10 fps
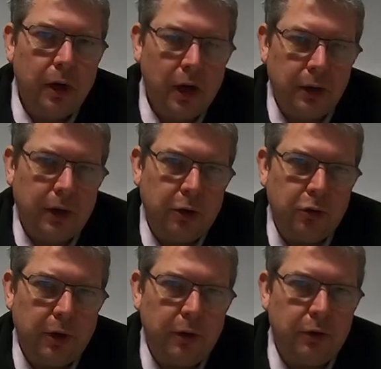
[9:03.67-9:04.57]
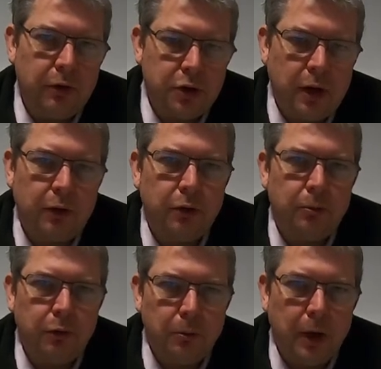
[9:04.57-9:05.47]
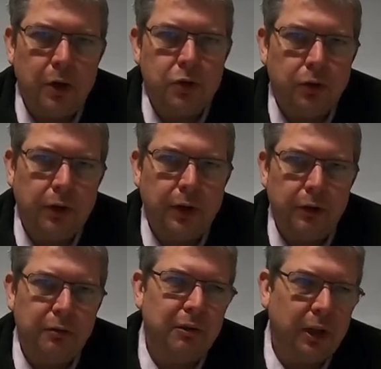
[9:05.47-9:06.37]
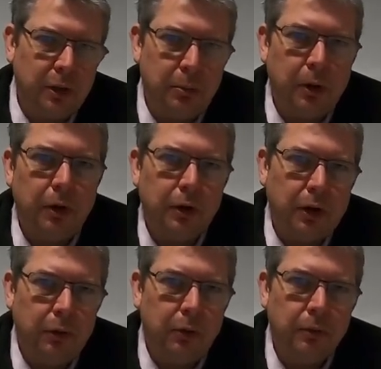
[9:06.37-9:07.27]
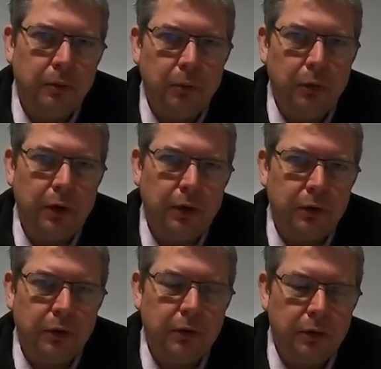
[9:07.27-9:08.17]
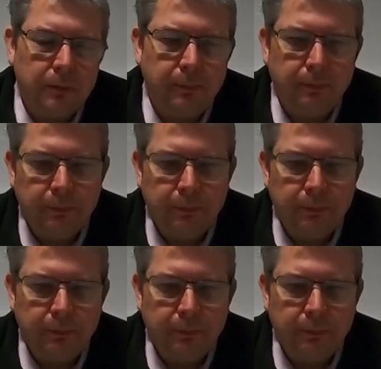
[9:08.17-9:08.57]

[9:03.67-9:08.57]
and then creates the checksum to make sure that it's a valid barcode within the system.